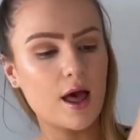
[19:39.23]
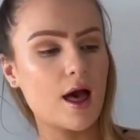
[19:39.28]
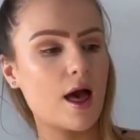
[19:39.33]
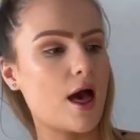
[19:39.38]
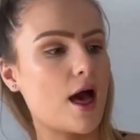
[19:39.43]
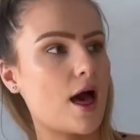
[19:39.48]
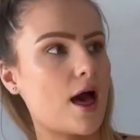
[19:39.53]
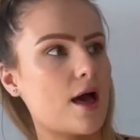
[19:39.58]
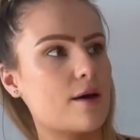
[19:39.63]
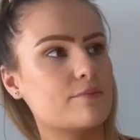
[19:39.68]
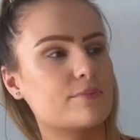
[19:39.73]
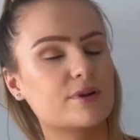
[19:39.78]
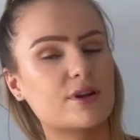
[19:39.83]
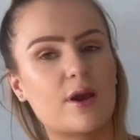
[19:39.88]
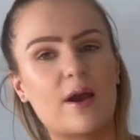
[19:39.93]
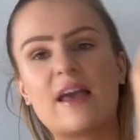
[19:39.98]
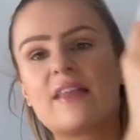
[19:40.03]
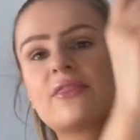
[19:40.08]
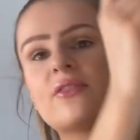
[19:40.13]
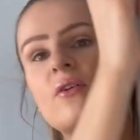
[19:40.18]
Um, but no, I
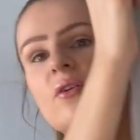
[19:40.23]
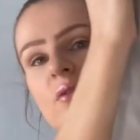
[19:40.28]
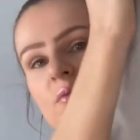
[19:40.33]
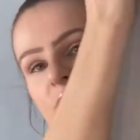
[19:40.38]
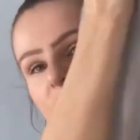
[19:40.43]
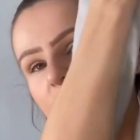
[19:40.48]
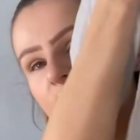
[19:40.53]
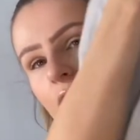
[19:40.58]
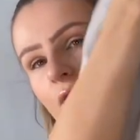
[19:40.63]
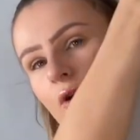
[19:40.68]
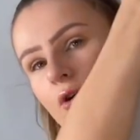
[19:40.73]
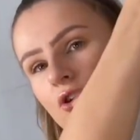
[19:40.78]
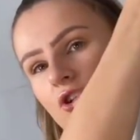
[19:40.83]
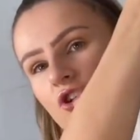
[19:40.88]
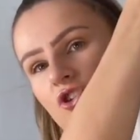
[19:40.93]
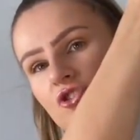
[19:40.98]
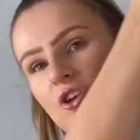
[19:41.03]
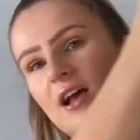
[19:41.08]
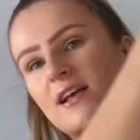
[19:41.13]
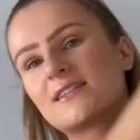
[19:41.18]
thought it was a gorgeous
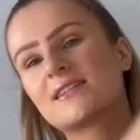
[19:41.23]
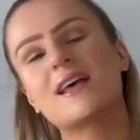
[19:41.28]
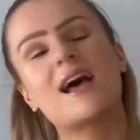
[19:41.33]
dress.